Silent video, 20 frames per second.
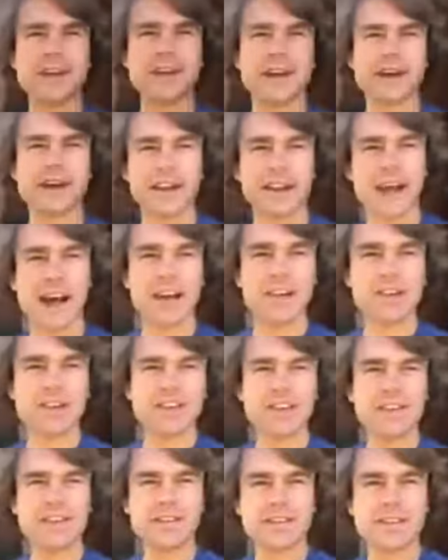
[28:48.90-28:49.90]

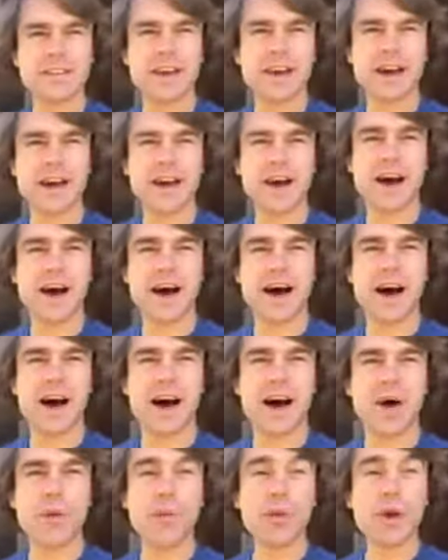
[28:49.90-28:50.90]
Collections.
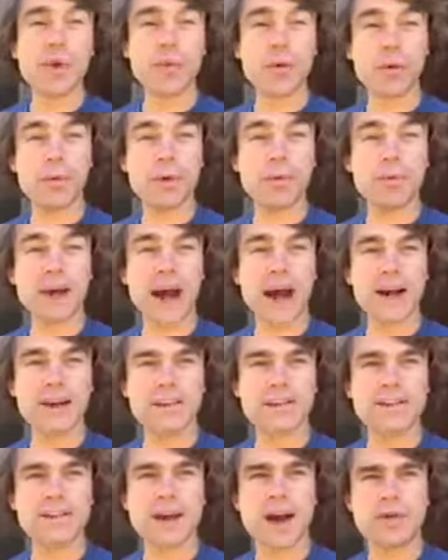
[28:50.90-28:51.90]
We will be back
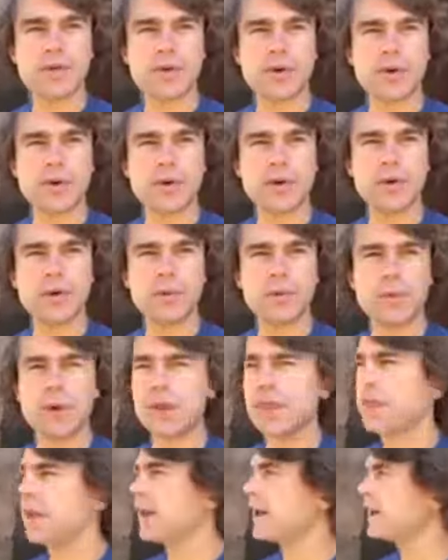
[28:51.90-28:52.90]
this afternoon
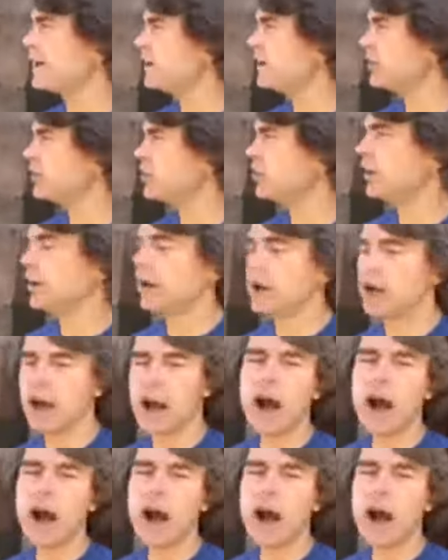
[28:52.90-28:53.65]
with an edition